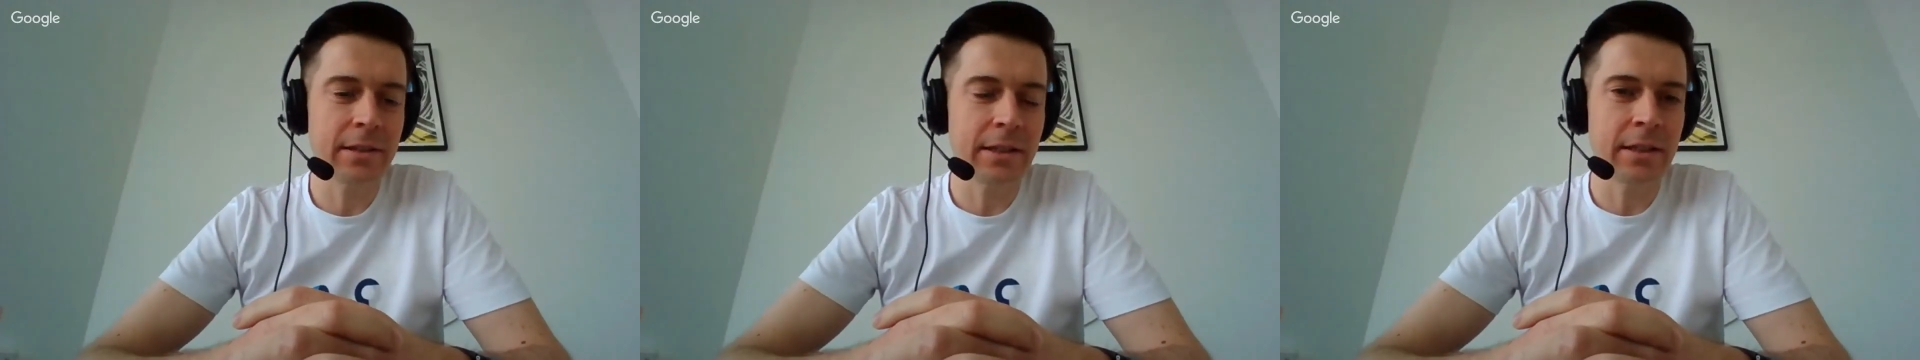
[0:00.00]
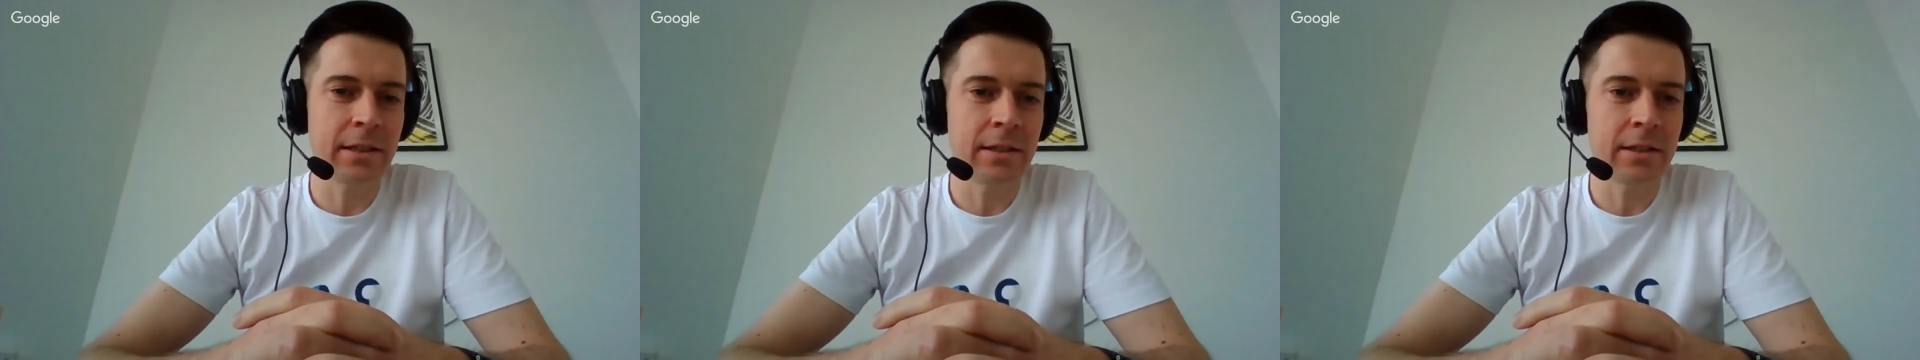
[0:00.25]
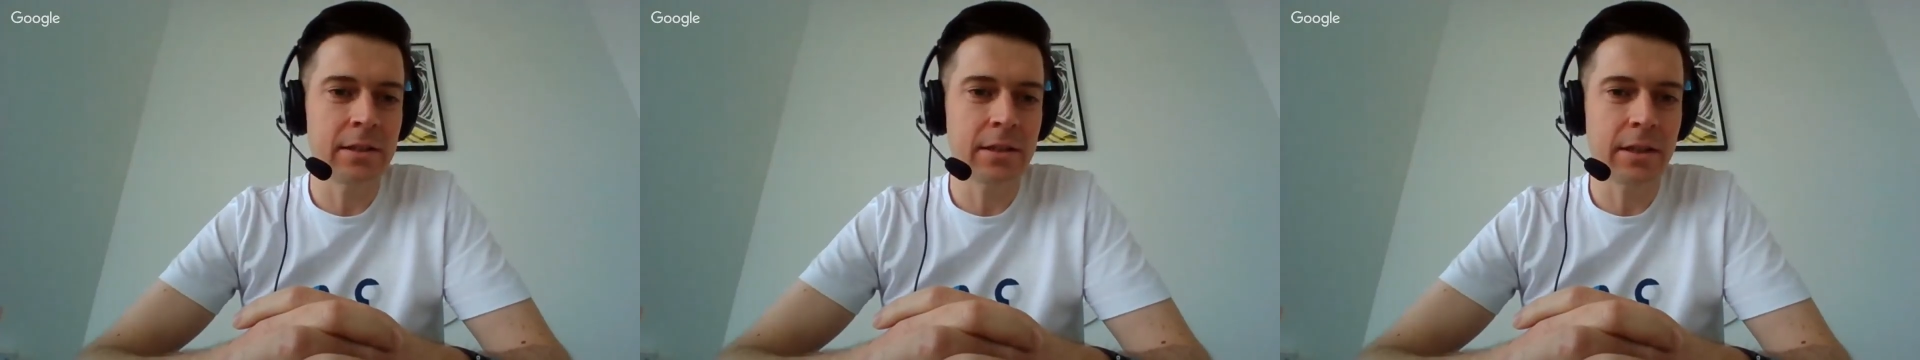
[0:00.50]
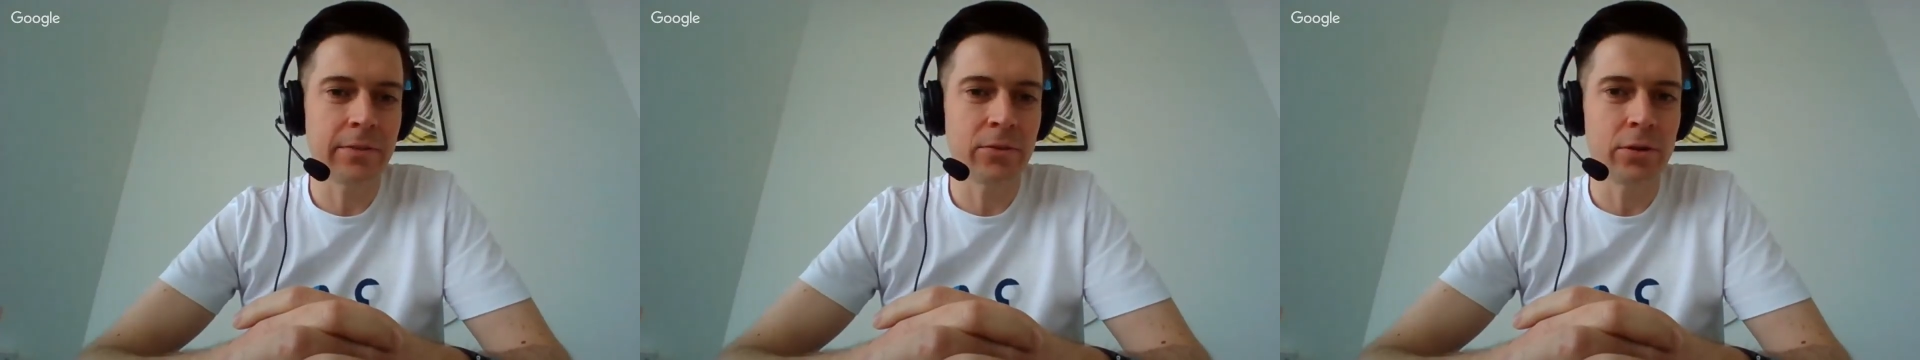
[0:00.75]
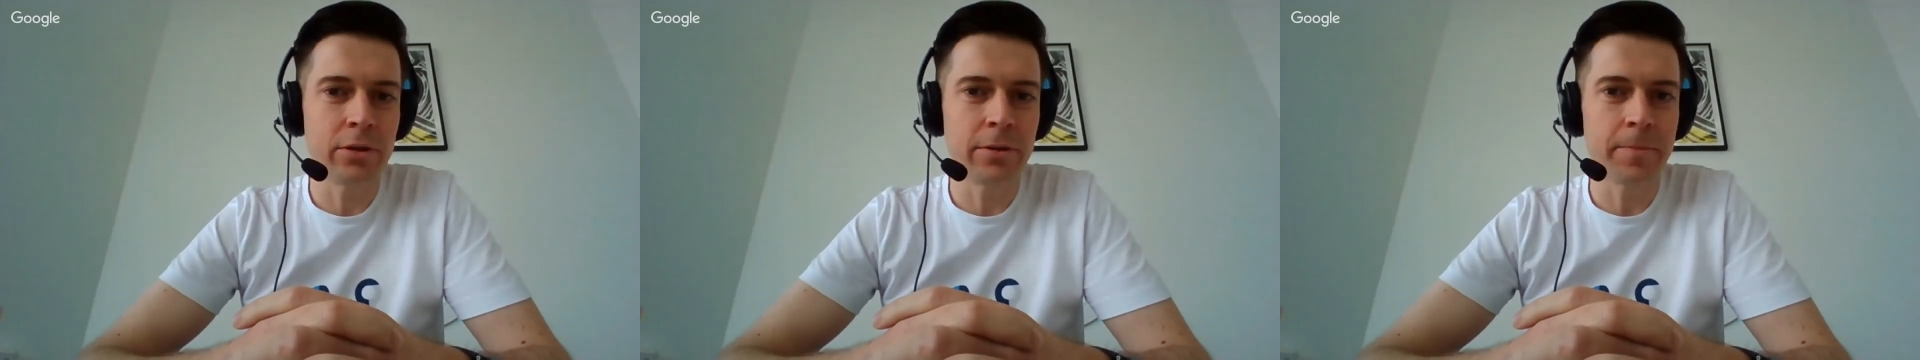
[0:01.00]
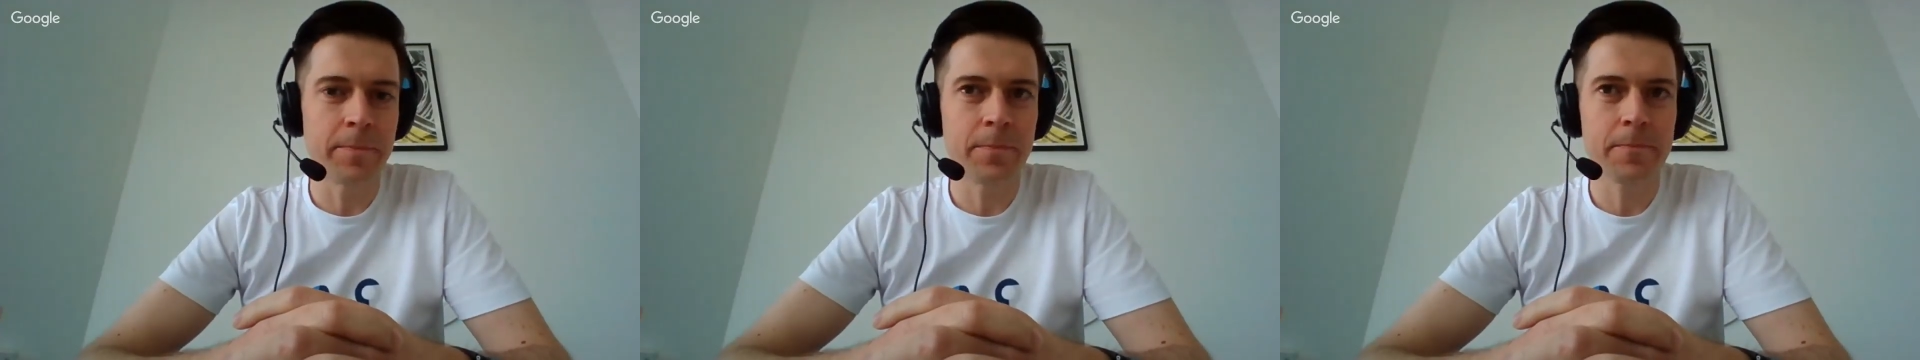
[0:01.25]
And
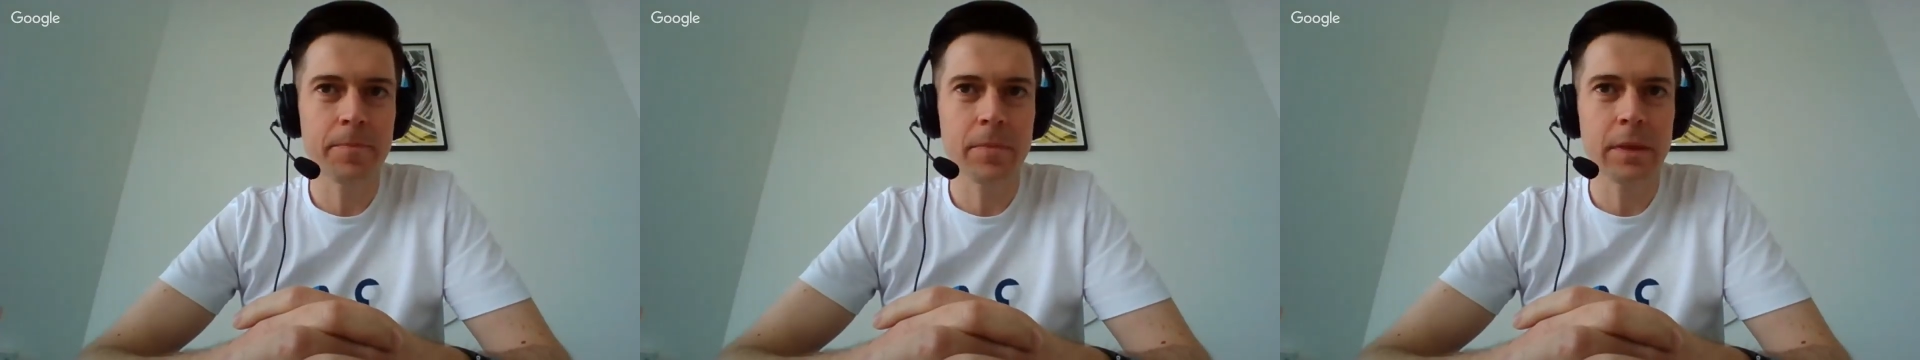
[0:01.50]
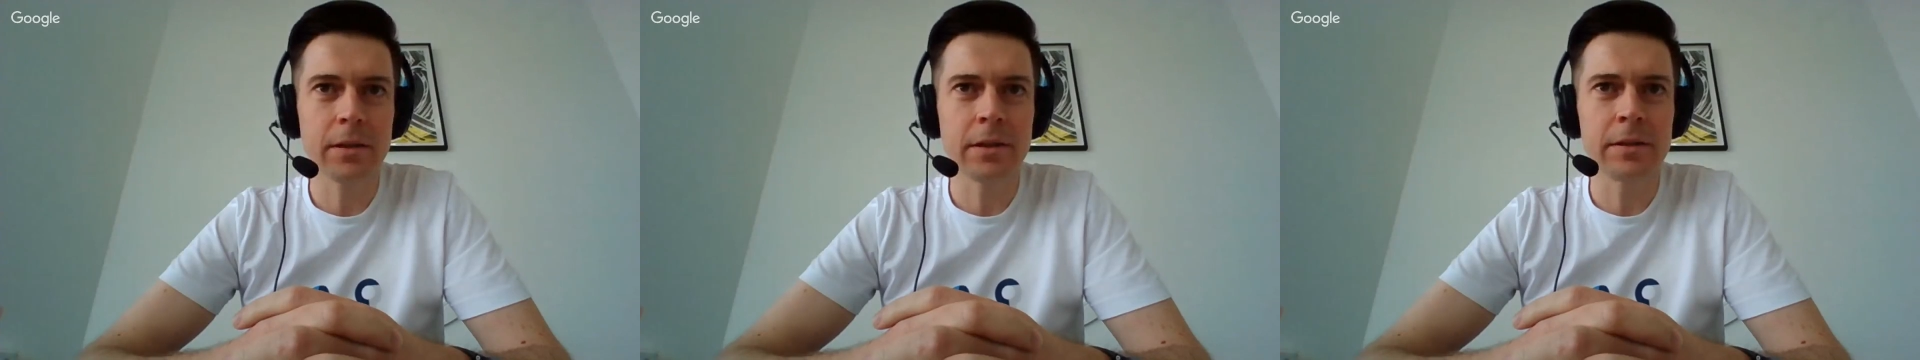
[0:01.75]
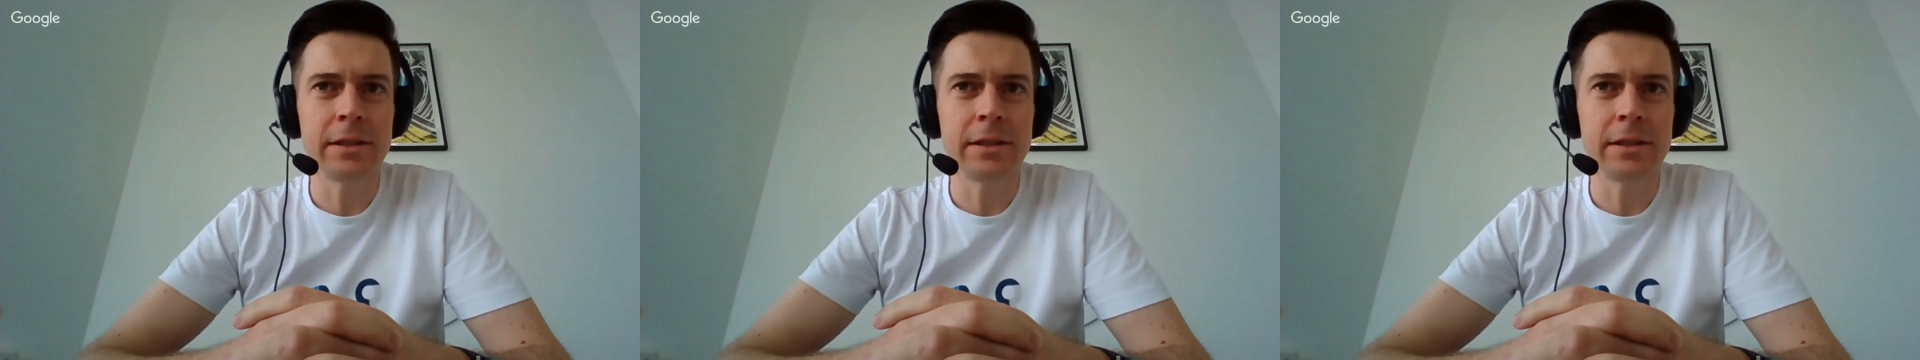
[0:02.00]
I